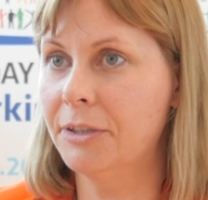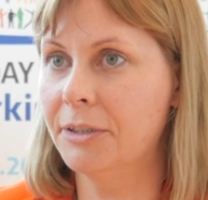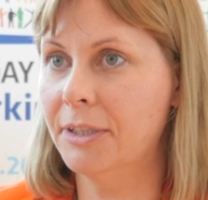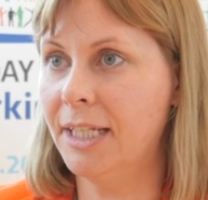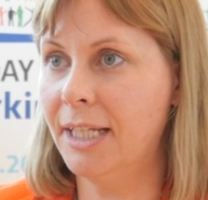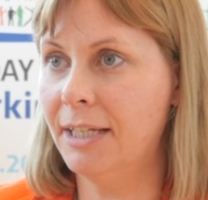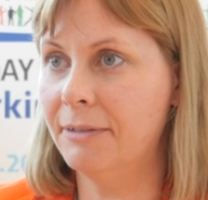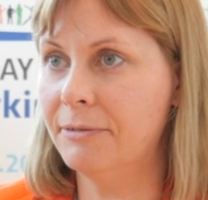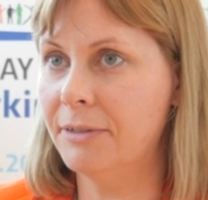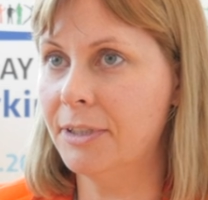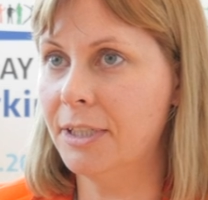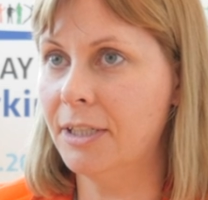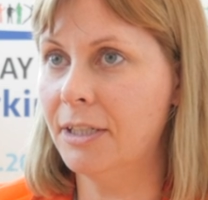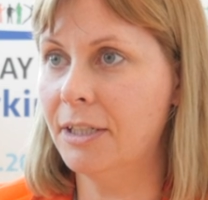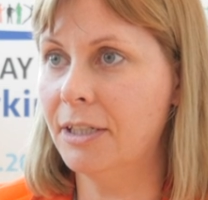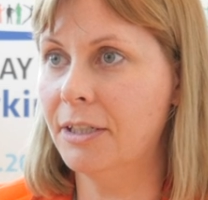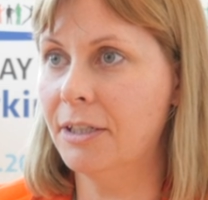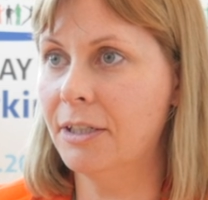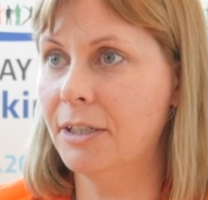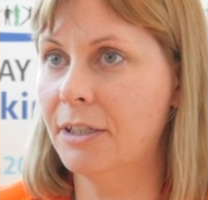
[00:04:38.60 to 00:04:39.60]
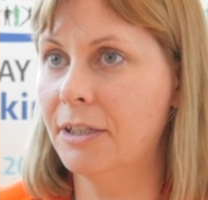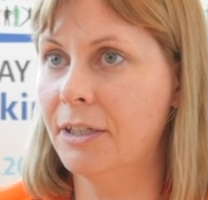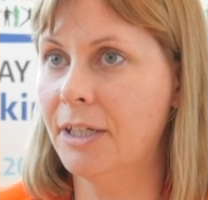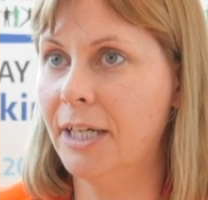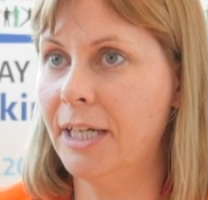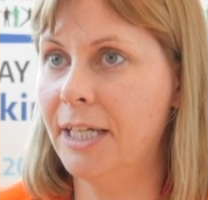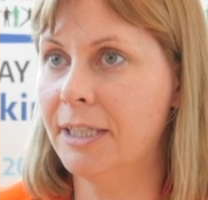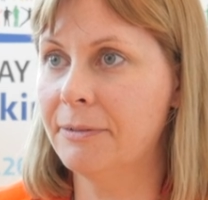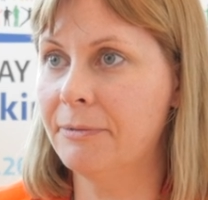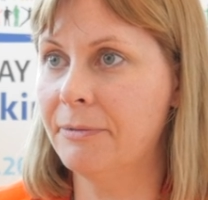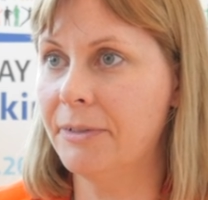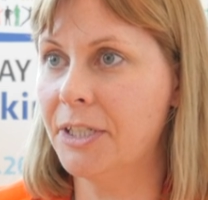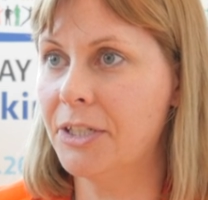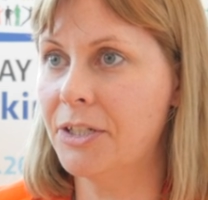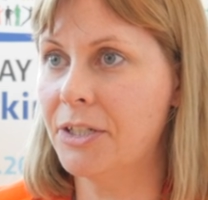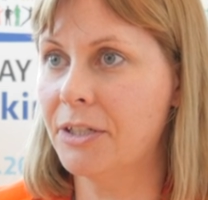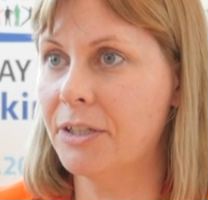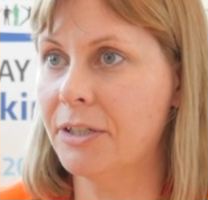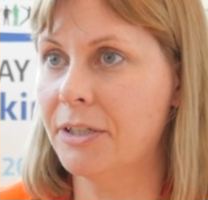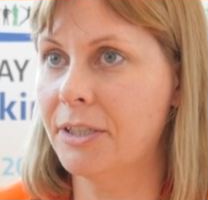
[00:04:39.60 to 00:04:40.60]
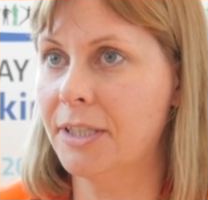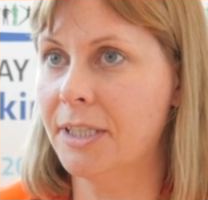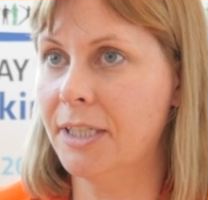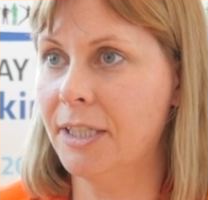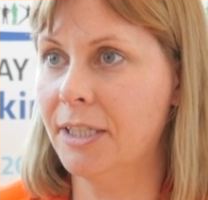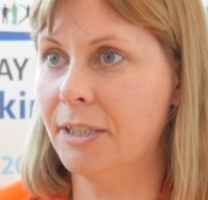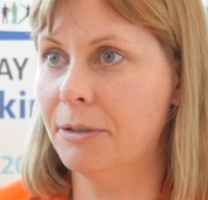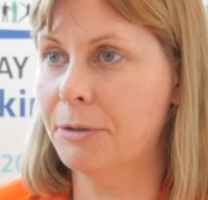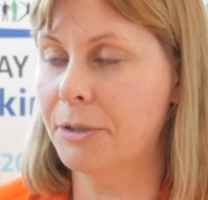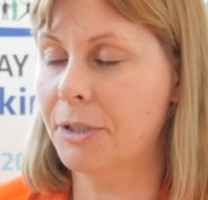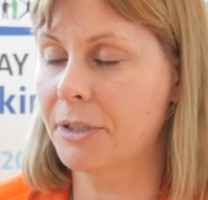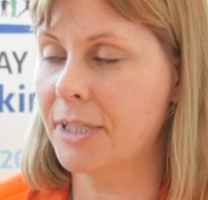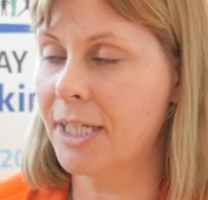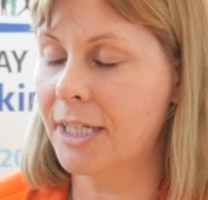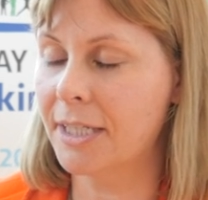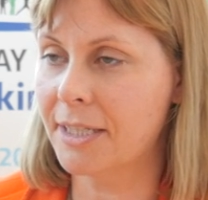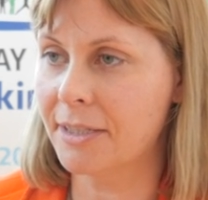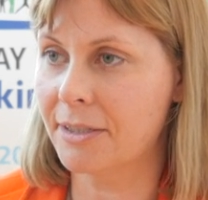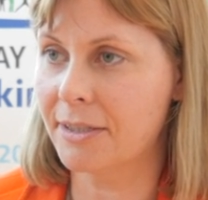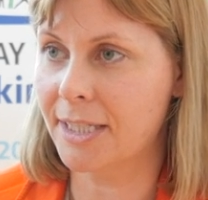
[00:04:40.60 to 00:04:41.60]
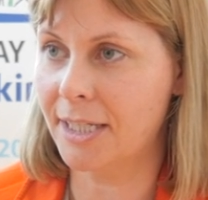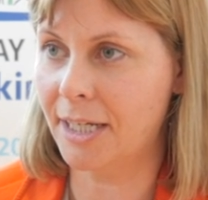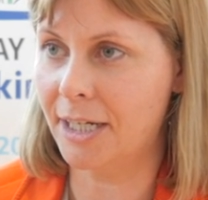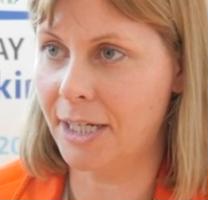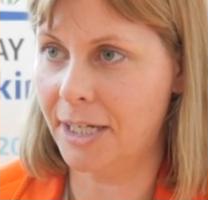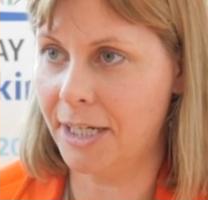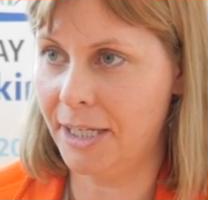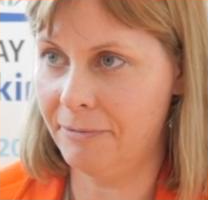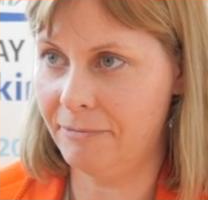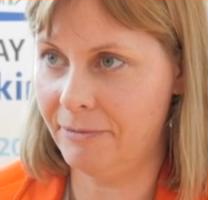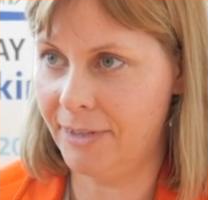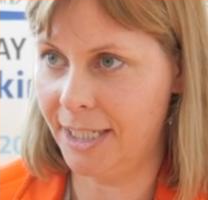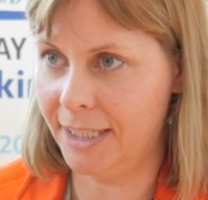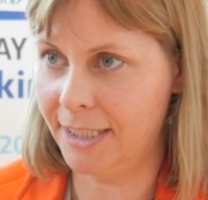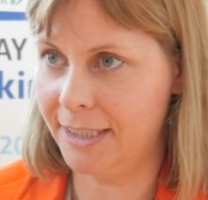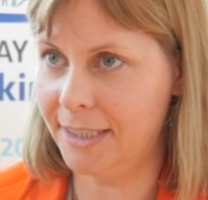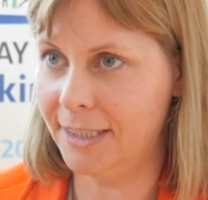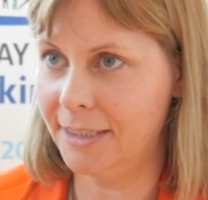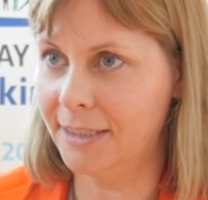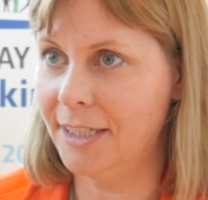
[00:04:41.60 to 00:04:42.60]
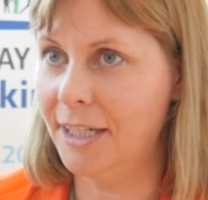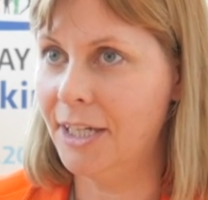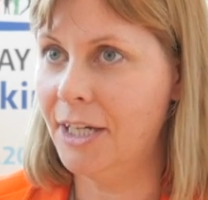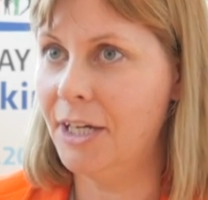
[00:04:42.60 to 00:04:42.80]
on the level at which the organizers are invited.